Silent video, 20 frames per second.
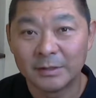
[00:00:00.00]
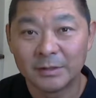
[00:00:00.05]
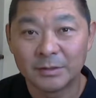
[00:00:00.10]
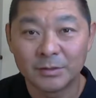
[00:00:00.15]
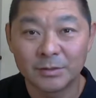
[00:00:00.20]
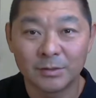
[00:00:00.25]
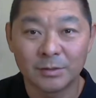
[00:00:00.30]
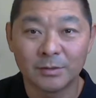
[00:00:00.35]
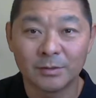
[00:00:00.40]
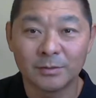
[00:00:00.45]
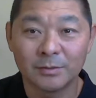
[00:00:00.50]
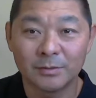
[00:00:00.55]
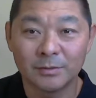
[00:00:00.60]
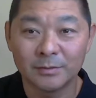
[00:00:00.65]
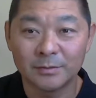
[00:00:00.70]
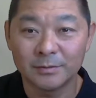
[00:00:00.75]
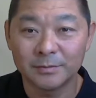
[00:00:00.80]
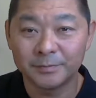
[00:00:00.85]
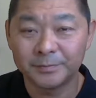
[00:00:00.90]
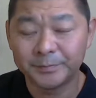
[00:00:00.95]

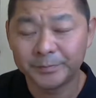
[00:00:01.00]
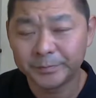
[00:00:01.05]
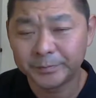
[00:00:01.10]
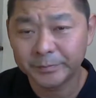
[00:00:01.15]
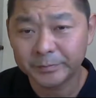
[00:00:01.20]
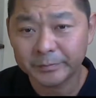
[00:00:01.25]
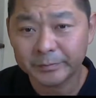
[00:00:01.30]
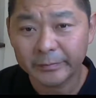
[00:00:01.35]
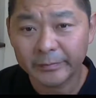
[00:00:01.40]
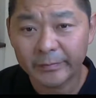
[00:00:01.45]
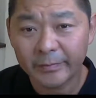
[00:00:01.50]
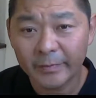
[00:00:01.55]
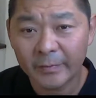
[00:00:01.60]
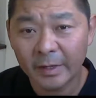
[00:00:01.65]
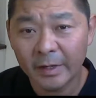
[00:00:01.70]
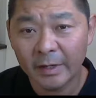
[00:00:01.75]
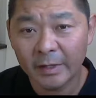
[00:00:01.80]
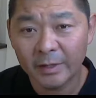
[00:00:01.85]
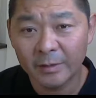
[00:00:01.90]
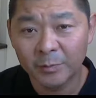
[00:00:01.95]
So
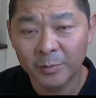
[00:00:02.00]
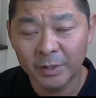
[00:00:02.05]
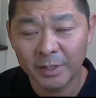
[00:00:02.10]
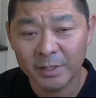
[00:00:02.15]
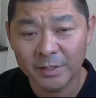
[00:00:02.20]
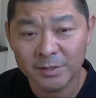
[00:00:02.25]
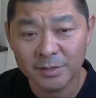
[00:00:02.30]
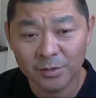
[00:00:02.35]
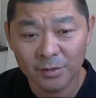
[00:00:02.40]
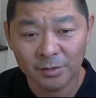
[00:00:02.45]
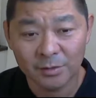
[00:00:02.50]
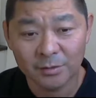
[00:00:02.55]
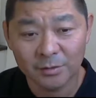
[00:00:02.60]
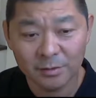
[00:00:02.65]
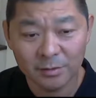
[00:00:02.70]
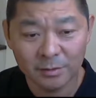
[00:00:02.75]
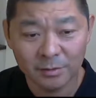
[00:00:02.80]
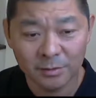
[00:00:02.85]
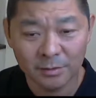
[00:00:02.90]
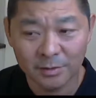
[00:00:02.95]
please
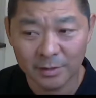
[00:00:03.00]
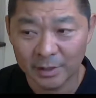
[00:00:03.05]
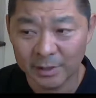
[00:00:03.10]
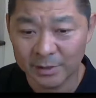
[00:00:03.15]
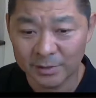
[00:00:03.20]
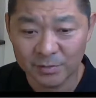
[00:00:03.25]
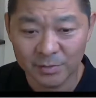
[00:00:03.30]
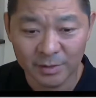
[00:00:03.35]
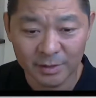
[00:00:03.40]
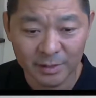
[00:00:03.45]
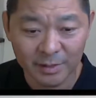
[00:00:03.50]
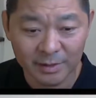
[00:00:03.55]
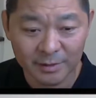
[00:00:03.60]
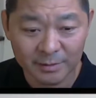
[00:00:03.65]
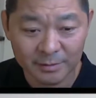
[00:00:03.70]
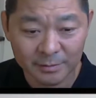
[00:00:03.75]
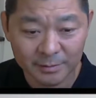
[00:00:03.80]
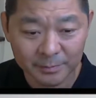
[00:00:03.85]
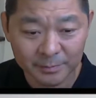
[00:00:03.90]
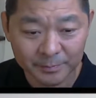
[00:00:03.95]
don't answer
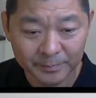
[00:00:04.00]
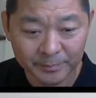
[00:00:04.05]
that.